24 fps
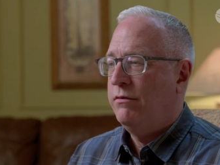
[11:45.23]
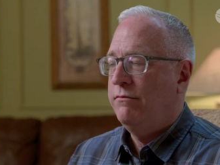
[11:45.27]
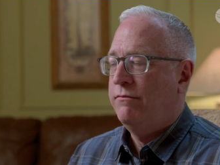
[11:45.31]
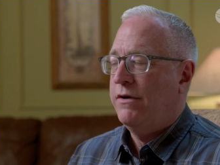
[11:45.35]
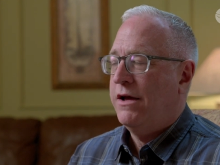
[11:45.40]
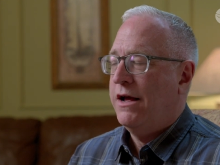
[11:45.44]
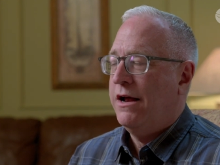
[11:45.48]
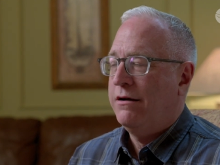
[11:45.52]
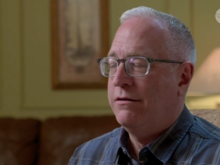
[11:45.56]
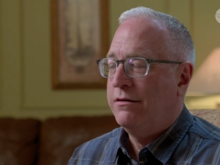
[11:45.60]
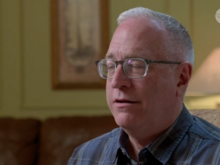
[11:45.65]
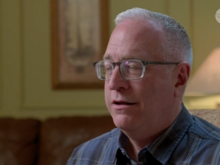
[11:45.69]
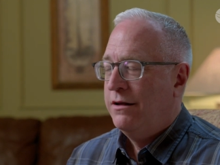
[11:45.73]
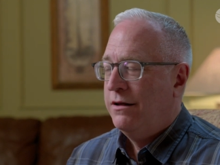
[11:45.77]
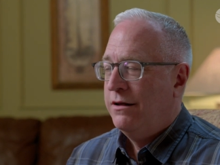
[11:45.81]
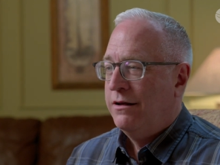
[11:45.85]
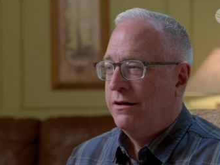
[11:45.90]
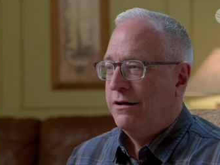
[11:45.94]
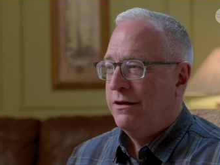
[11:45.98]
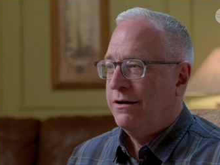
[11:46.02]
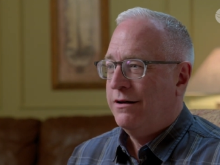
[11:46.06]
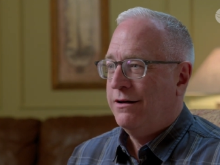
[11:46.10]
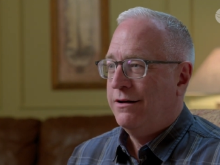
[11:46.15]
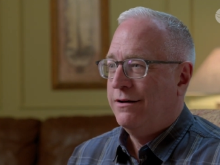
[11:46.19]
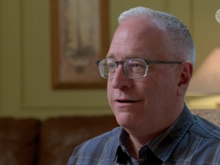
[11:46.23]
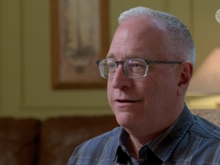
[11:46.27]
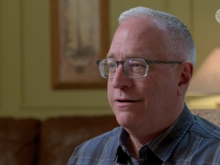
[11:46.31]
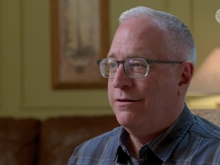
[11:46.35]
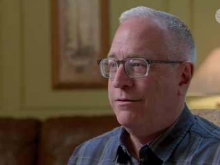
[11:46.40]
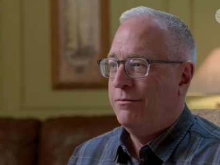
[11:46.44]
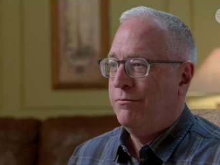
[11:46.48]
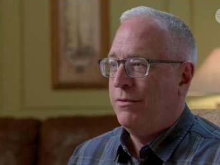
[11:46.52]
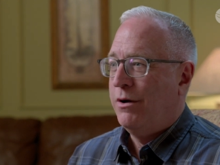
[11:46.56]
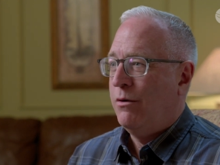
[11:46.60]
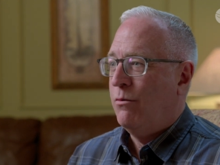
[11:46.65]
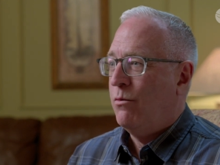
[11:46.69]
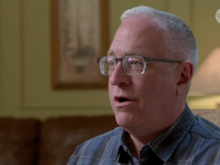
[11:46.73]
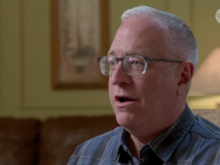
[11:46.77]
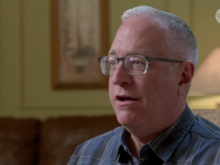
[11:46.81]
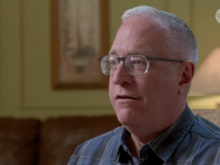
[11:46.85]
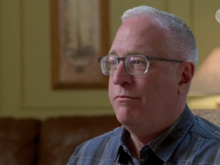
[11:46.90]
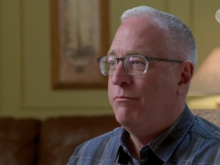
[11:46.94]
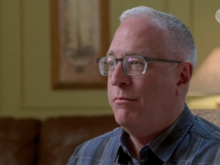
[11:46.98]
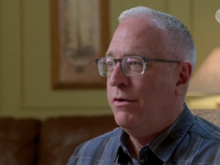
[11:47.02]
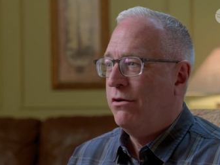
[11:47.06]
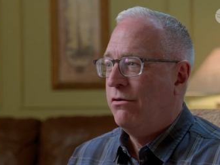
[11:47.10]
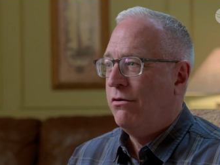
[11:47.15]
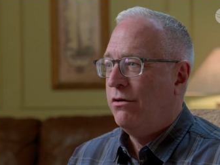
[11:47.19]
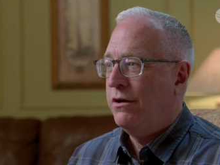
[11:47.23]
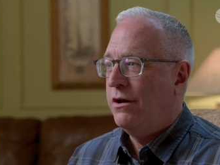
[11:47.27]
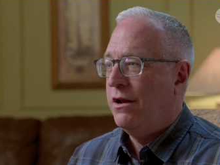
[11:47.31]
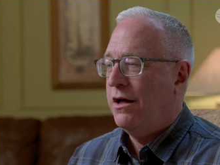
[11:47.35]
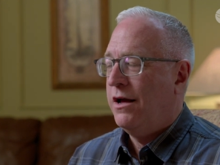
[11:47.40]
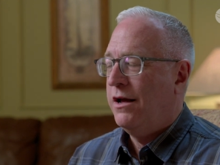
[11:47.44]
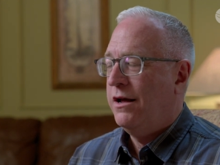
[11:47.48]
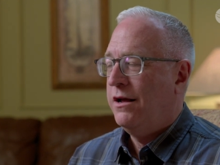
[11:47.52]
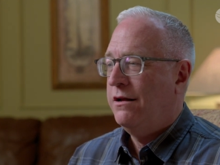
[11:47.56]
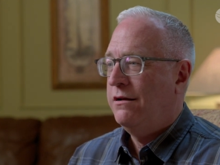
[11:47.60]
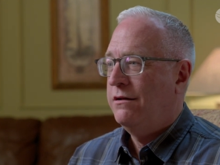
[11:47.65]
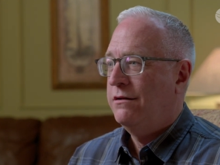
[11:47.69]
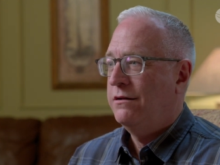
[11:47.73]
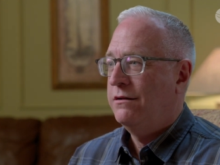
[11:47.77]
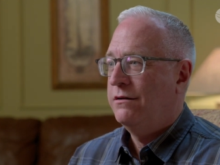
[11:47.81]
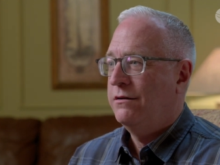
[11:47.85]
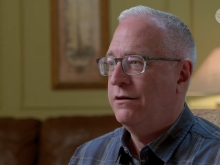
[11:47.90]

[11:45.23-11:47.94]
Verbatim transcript: In fact, uh, my wife Meryl and I,